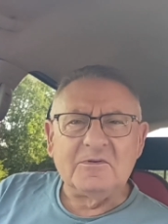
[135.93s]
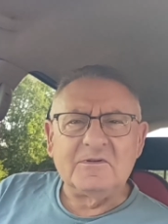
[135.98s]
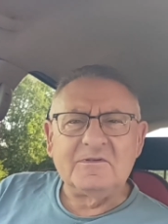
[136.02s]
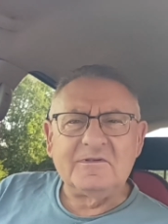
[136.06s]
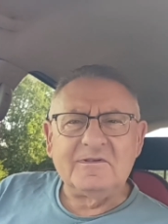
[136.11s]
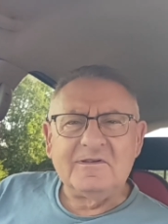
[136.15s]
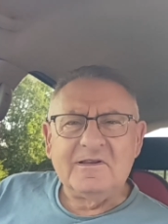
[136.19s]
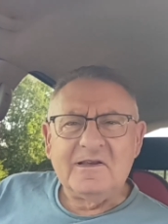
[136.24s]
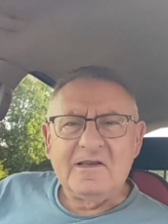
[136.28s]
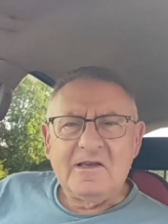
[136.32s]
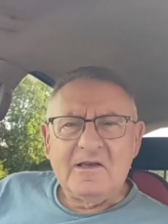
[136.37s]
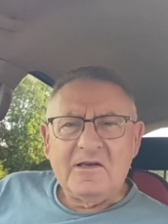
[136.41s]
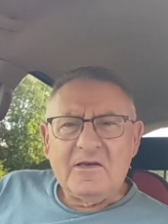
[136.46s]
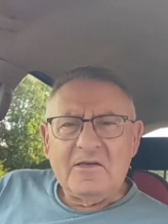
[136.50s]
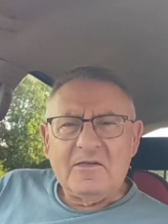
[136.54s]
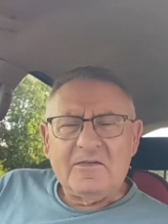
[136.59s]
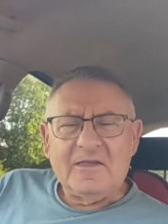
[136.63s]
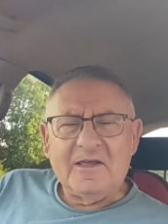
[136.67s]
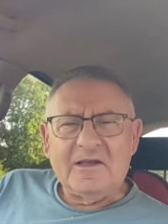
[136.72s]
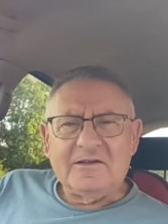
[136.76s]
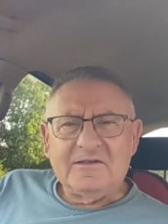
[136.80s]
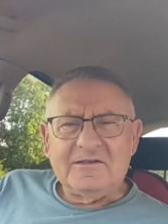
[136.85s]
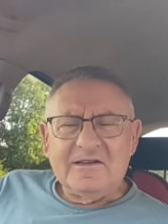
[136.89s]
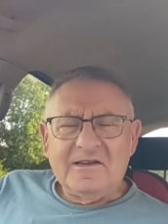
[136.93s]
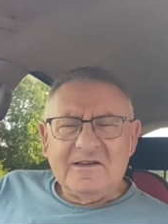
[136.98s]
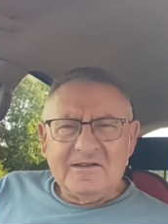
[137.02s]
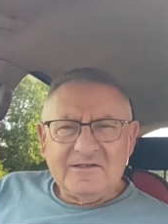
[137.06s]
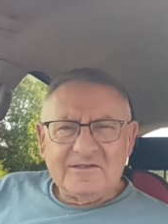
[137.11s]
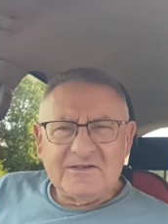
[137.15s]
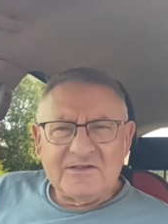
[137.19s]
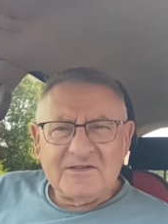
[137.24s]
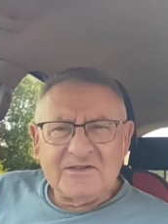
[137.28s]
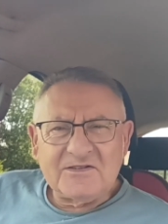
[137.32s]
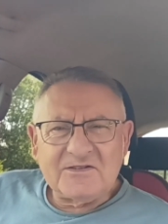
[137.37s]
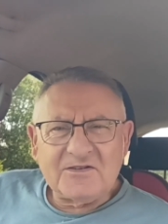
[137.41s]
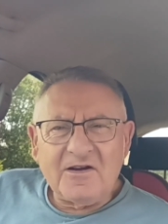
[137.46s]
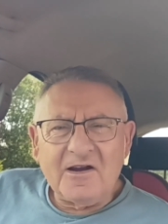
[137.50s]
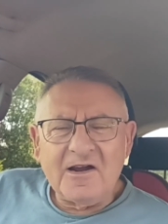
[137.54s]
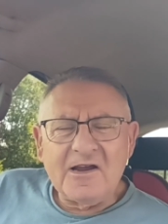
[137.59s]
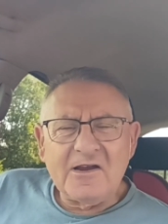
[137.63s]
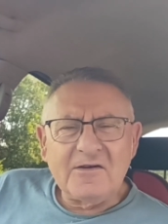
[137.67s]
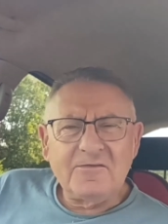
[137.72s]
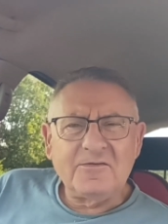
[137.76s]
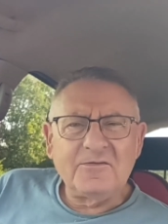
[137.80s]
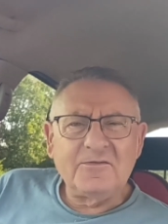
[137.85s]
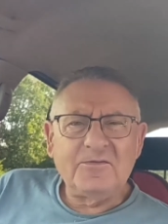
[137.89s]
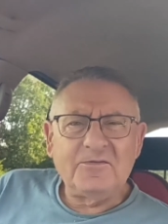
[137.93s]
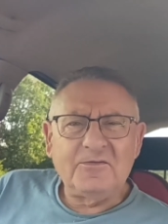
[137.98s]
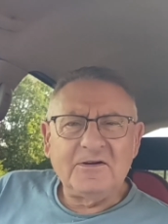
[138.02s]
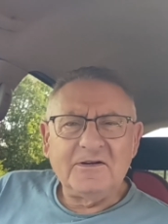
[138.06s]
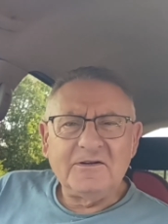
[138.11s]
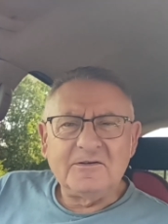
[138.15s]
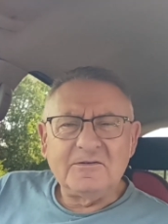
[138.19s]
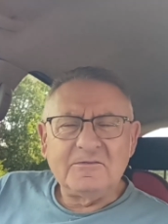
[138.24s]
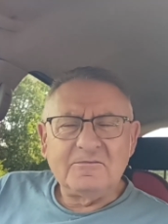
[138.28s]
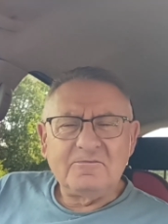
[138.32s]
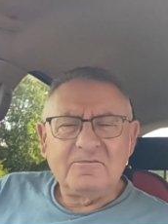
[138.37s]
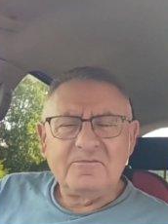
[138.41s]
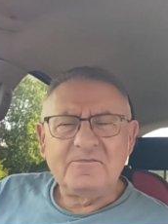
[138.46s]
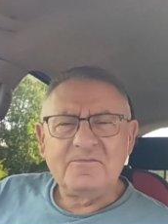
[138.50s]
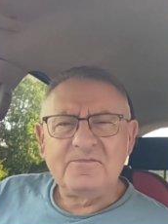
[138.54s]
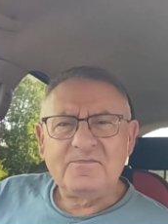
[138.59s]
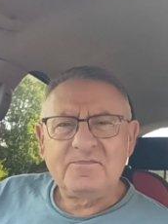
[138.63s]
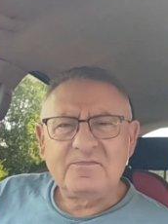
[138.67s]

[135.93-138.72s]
But that desire for freedom